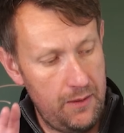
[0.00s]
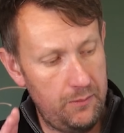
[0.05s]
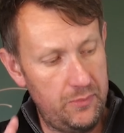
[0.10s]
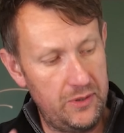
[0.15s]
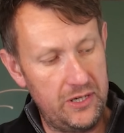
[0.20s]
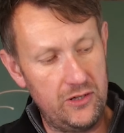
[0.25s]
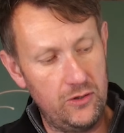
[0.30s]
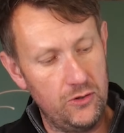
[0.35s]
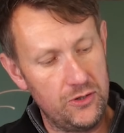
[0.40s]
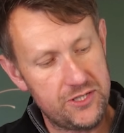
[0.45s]

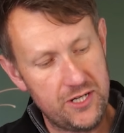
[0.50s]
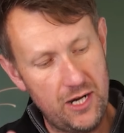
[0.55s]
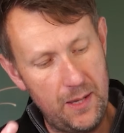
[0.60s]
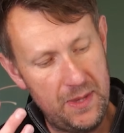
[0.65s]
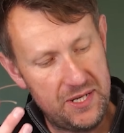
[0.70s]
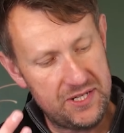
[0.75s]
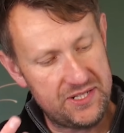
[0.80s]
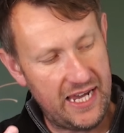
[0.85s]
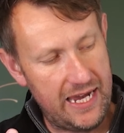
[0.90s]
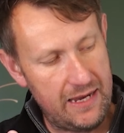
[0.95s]
but it also at
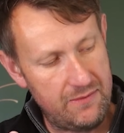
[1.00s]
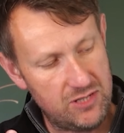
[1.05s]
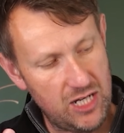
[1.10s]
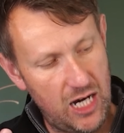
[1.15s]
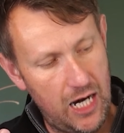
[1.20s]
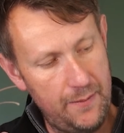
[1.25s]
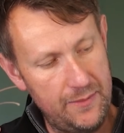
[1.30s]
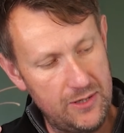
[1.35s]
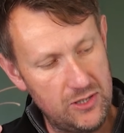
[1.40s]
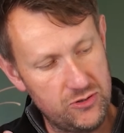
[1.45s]
the same
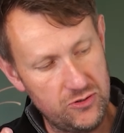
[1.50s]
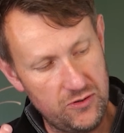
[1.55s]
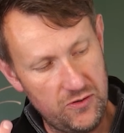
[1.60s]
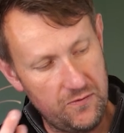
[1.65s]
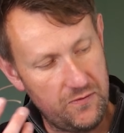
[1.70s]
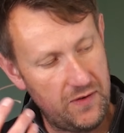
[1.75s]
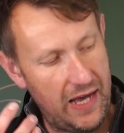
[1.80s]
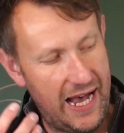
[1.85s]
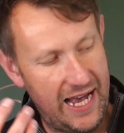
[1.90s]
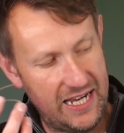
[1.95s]
time, it sort
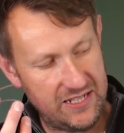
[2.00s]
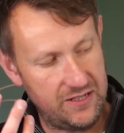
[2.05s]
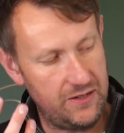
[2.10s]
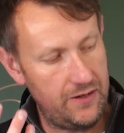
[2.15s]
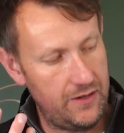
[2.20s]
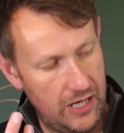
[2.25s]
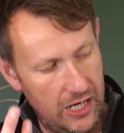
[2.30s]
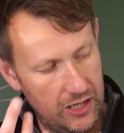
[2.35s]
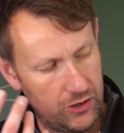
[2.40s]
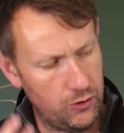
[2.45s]
of has a
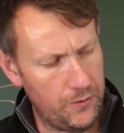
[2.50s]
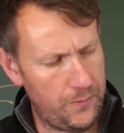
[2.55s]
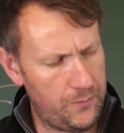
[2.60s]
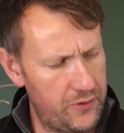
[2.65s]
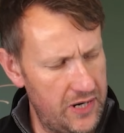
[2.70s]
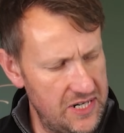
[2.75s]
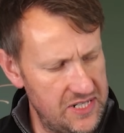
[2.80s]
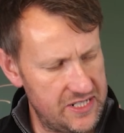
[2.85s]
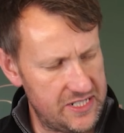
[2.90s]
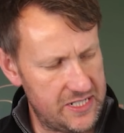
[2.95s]
good
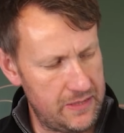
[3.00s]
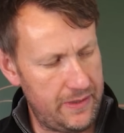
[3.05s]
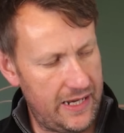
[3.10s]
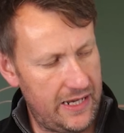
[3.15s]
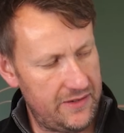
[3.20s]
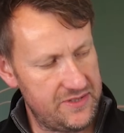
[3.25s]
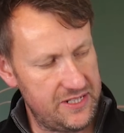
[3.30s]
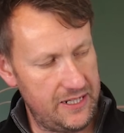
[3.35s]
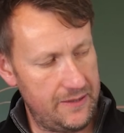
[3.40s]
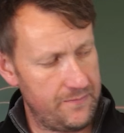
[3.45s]
presence
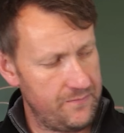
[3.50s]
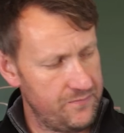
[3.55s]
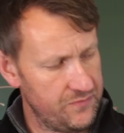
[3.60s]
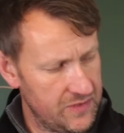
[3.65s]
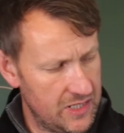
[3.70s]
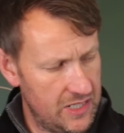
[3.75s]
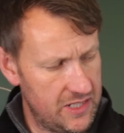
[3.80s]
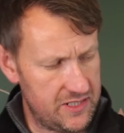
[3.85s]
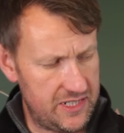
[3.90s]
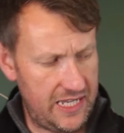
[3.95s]
about it.
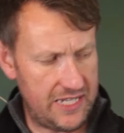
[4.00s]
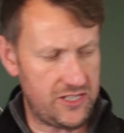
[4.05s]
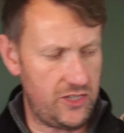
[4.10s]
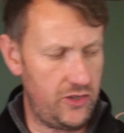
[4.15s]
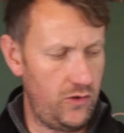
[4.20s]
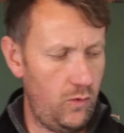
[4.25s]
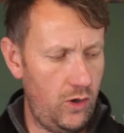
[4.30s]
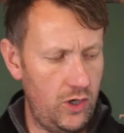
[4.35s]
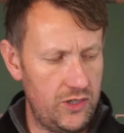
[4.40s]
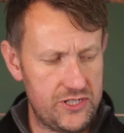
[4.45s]
So that's on
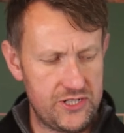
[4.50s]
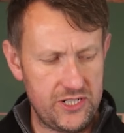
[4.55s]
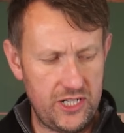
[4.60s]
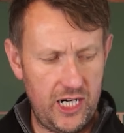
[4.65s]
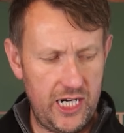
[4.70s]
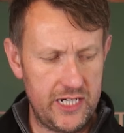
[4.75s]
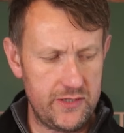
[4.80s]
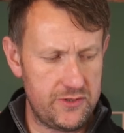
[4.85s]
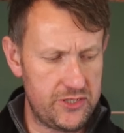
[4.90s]
the one side.